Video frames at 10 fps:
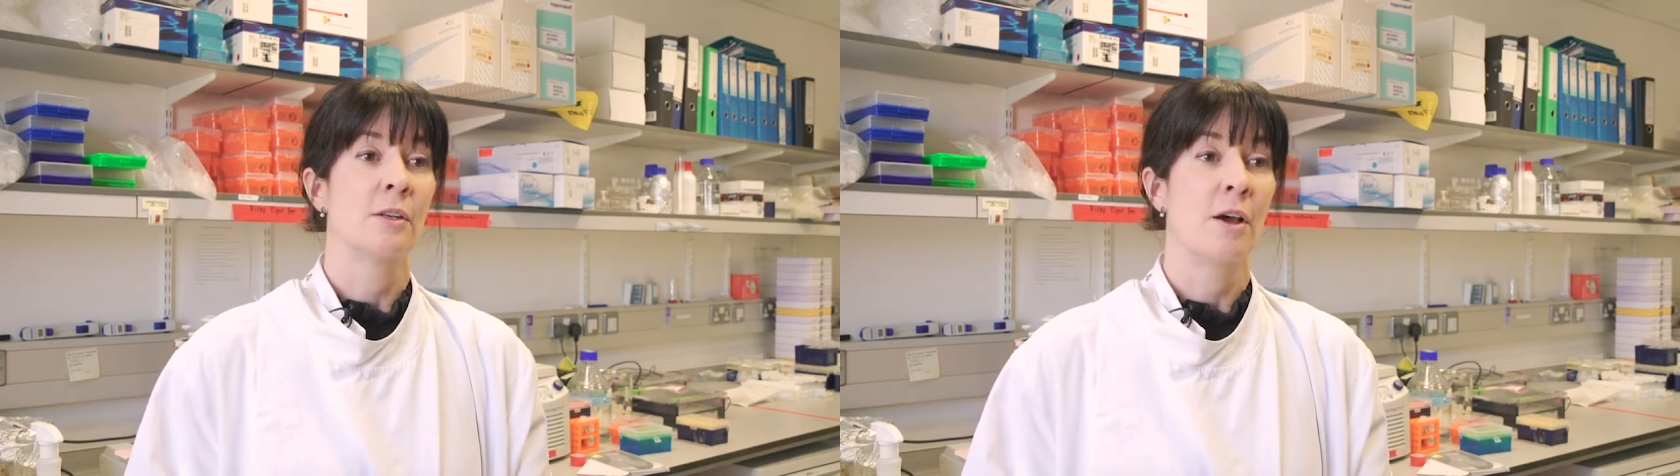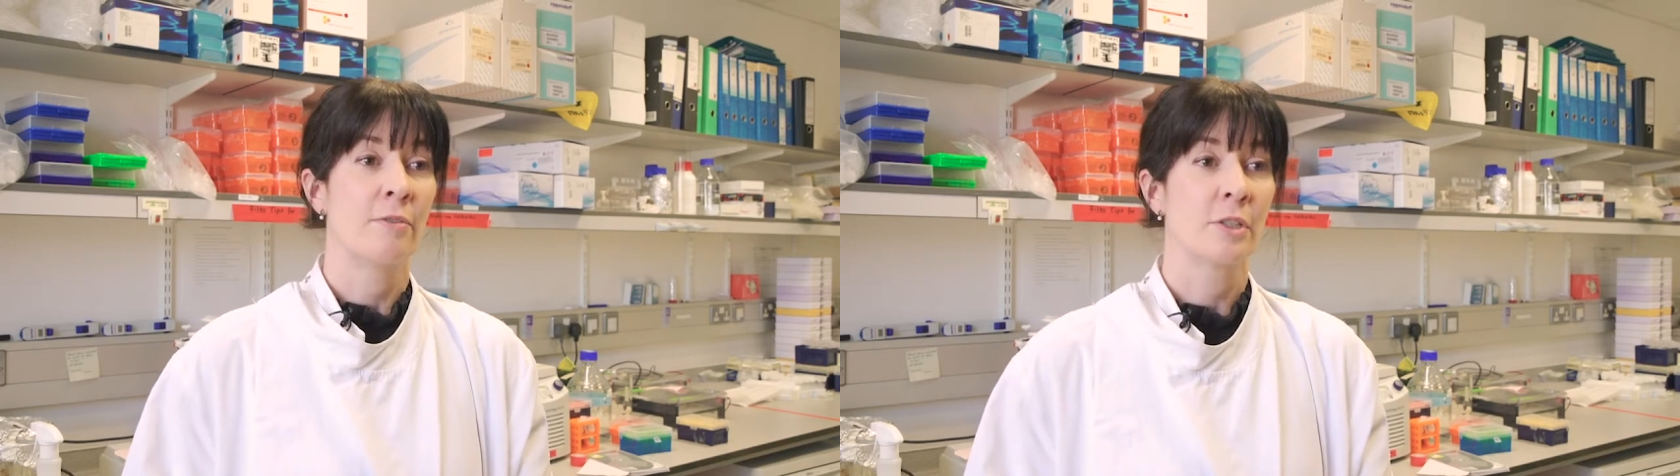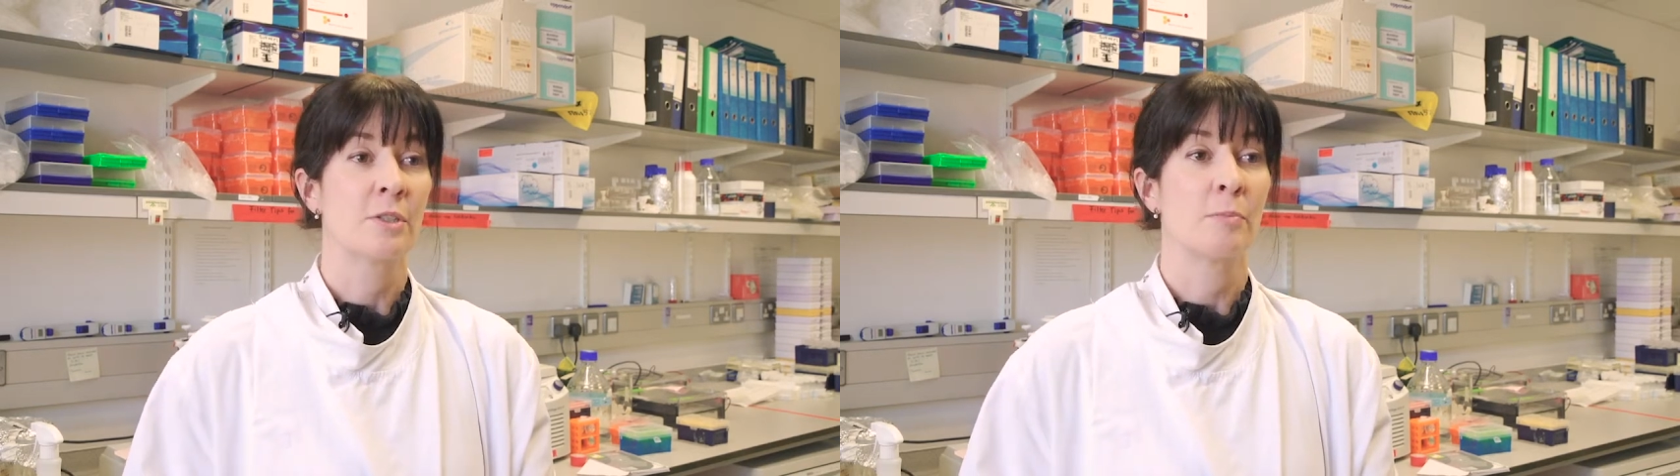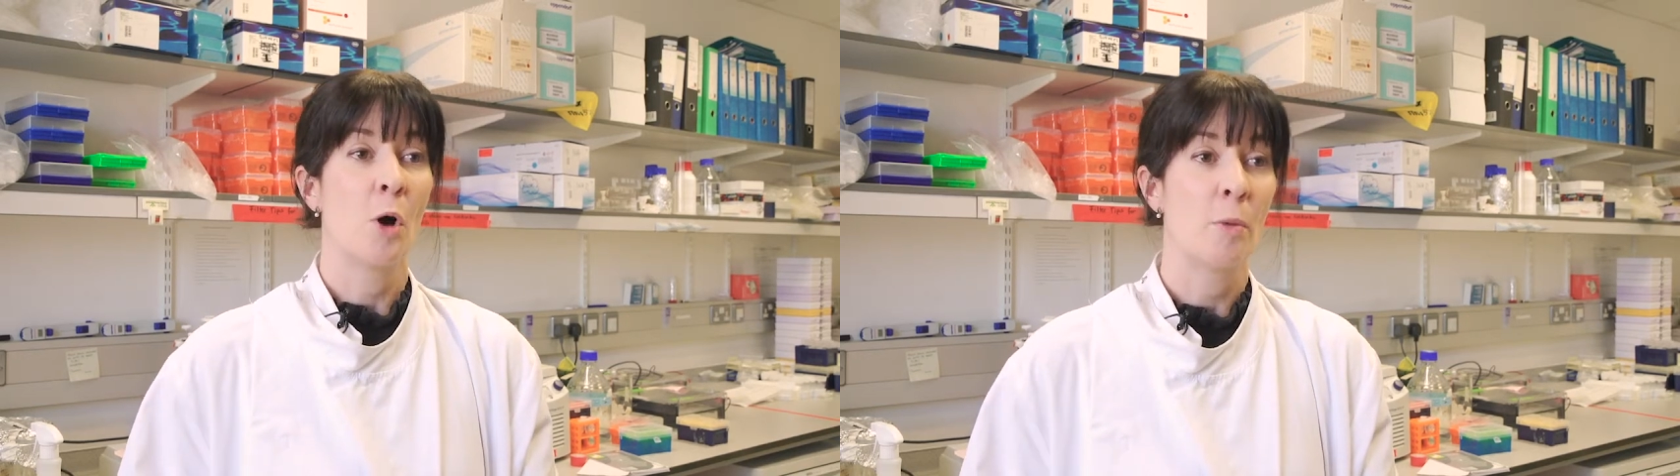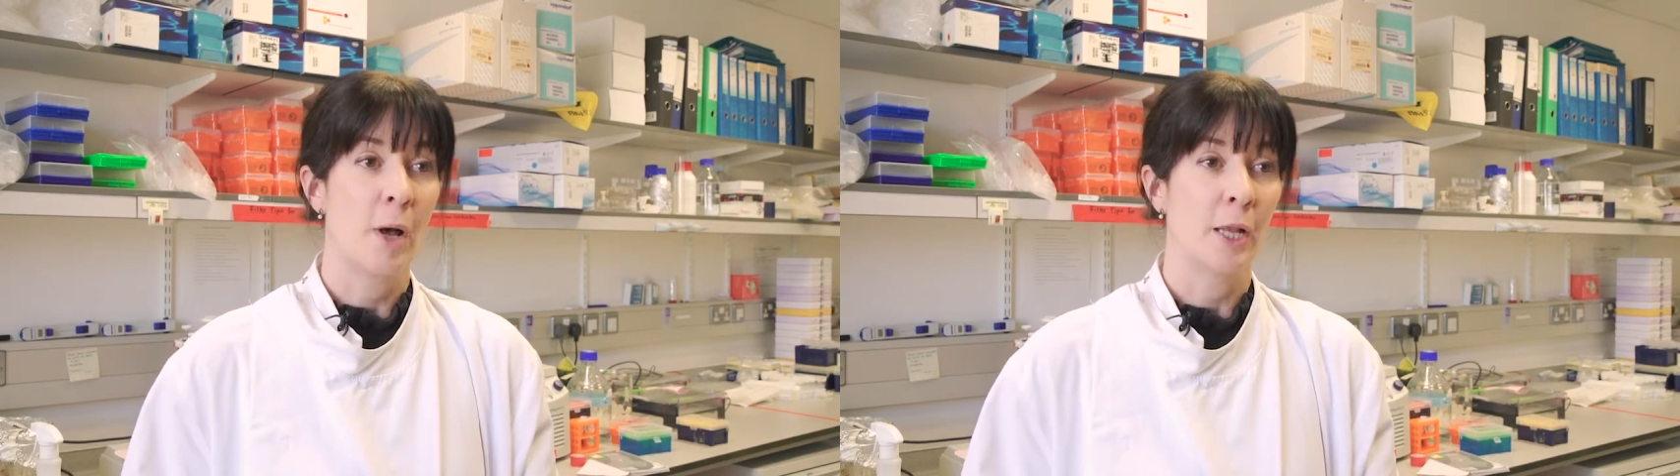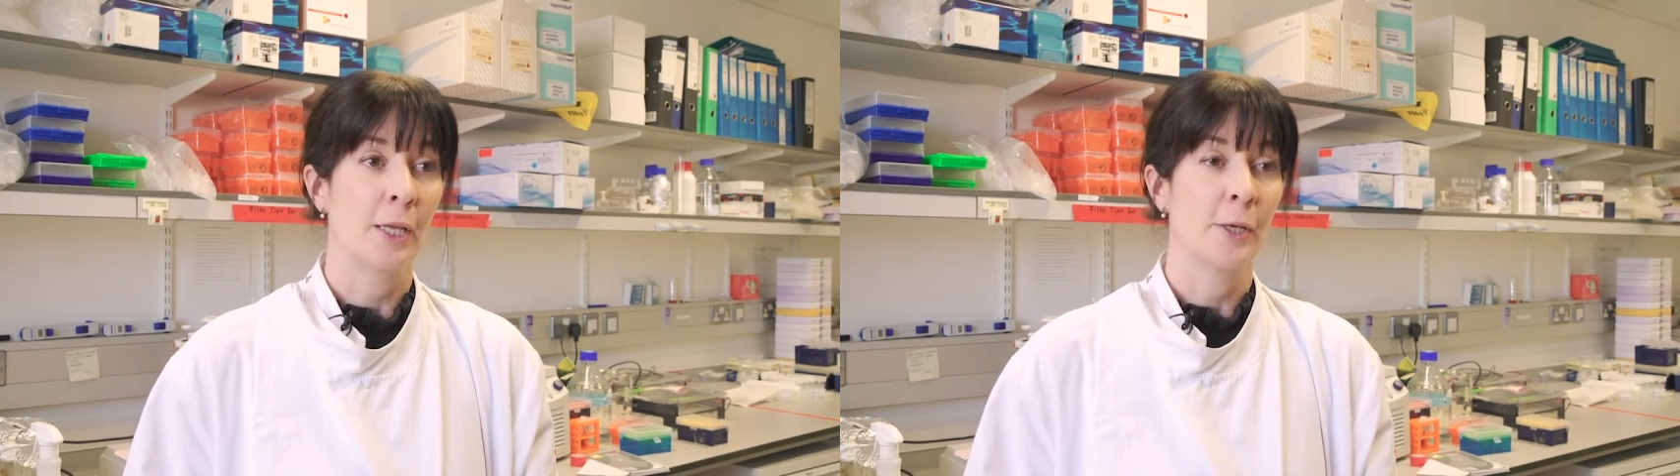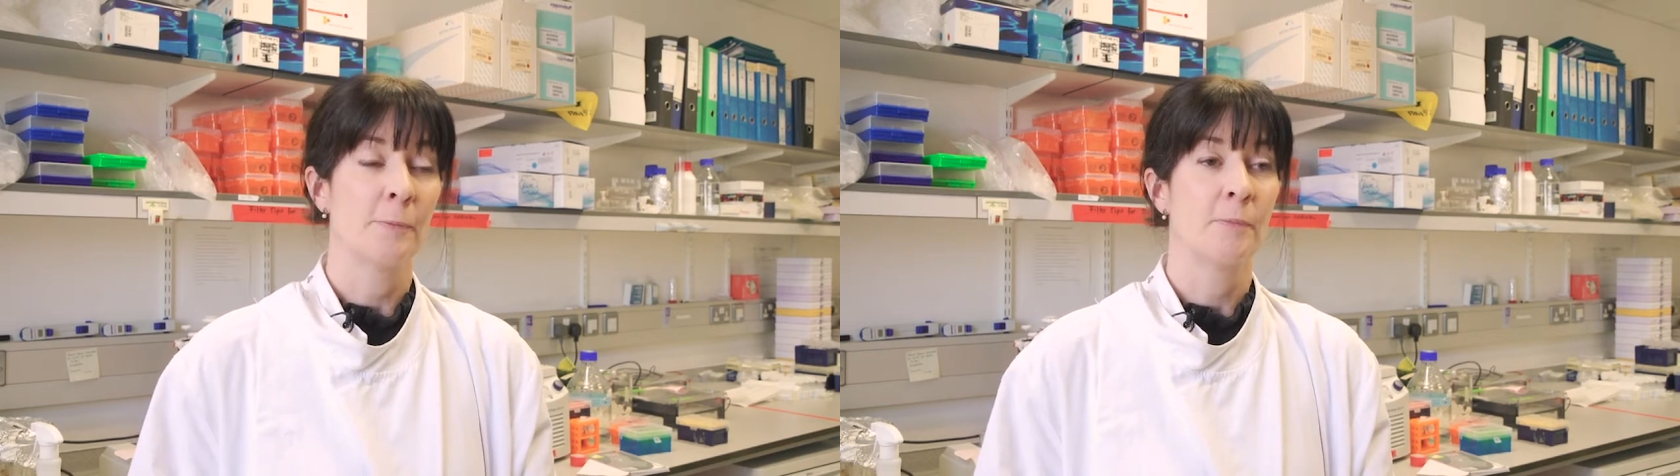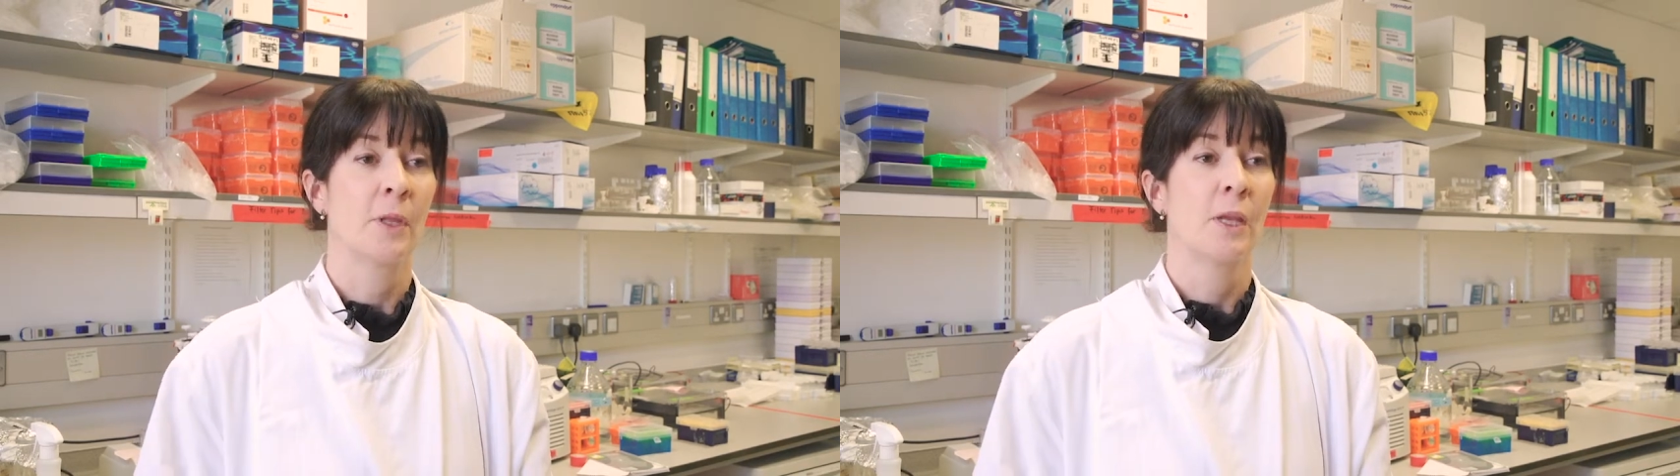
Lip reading: novel small molecule.